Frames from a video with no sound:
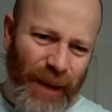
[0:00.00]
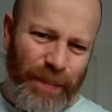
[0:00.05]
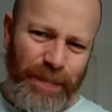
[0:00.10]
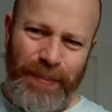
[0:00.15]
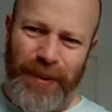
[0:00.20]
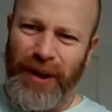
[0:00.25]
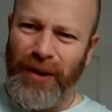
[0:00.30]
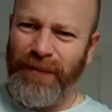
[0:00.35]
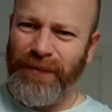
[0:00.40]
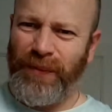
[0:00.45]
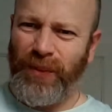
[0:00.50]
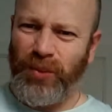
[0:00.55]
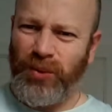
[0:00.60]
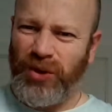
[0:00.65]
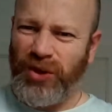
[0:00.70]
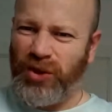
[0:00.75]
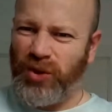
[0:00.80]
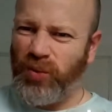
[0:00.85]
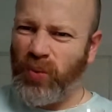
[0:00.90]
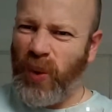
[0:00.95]
beautiful,
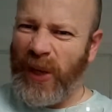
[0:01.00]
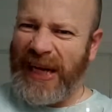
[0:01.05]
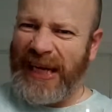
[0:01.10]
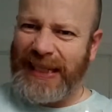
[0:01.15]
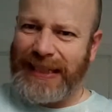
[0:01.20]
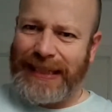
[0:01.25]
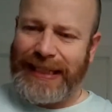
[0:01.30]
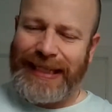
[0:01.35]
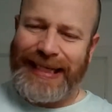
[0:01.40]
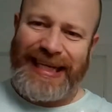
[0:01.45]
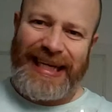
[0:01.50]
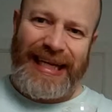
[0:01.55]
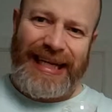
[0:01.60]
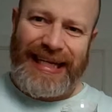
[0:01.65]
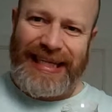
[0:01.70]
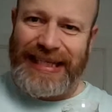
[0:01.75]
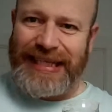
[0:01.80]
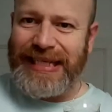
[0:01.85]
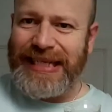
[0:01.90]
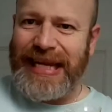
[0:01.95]
sweet,
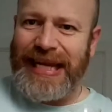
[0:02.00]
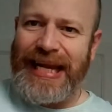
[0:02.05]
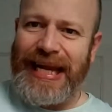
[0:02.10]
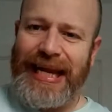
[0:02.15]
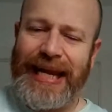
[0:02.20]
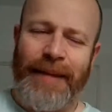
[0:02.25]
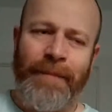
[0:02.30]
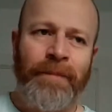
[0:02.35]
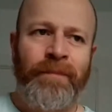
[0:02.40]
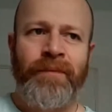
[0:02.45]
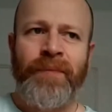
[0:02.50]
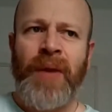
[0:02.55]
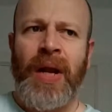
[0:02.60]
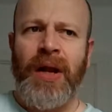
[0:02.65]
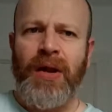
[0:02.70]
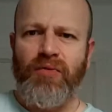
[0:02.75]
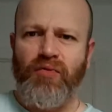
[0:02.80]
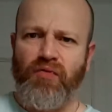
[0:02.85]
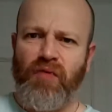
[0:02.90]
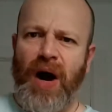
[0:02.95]
zingy
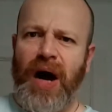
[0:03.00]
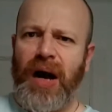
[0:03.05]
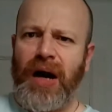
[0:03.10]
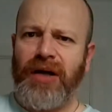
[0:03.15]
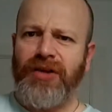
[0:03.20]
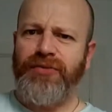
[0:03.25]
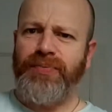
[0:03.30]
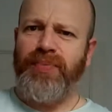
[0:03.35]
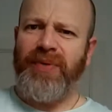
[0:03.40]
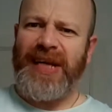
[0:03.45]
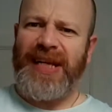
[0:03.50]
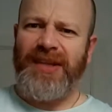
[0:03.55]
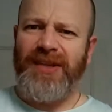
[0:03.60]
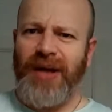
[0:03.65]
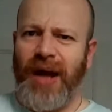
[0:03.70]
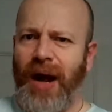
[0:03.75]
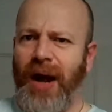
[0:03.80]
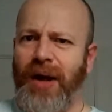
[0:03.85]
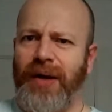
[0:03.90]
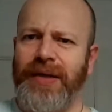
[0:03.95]
raspberry
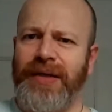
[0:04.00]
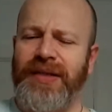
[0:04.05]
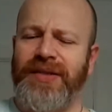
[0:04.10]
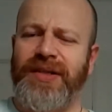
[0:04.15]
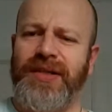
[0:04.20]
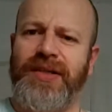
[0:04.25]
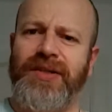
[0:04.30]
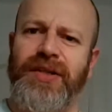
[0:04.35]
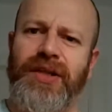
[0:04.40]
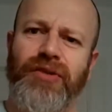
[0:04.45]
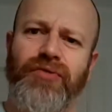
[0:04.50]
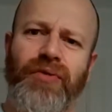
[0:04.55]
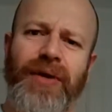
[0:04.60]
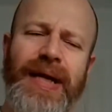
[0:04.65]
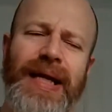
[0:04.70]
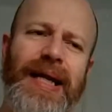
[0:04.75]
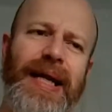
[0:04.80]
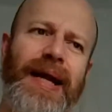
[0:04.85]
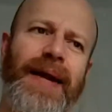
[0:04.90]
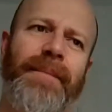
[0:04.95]
tartness as you
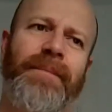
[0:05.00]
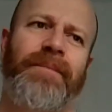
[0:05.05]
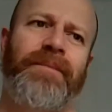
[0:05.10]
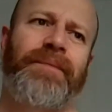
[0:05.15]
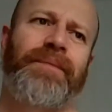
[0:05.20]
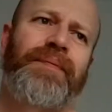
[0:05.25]
drink it.